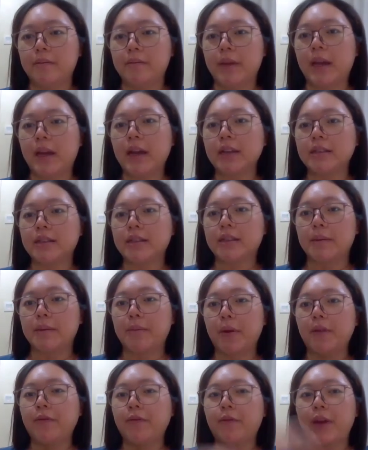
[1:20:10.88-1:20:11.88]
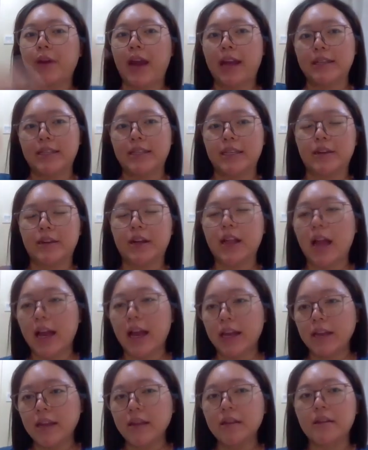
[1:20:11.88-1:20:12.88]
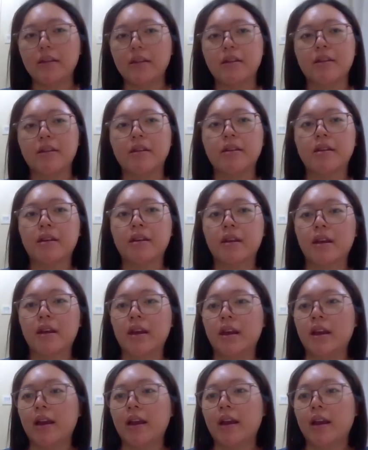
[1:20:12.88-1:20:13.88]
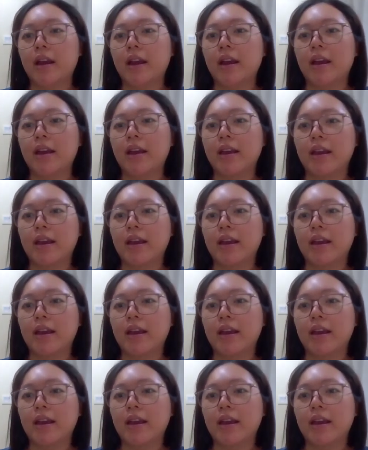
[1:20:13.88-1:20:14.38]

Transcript: because the birth rate has declined yeah.